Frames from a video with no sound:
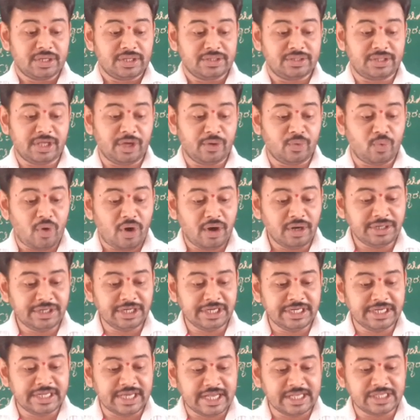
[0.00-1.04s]
They
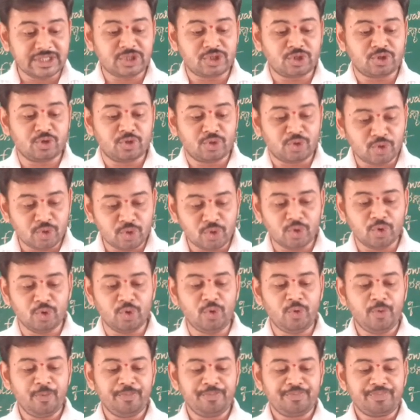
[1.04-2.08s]
wanted us to
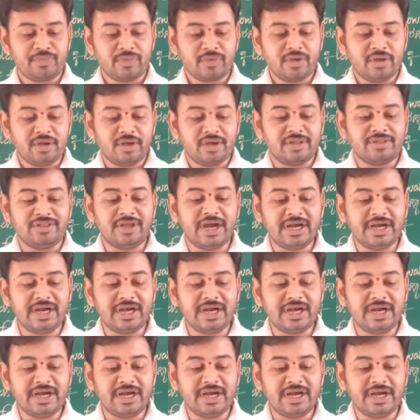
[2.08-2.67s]
do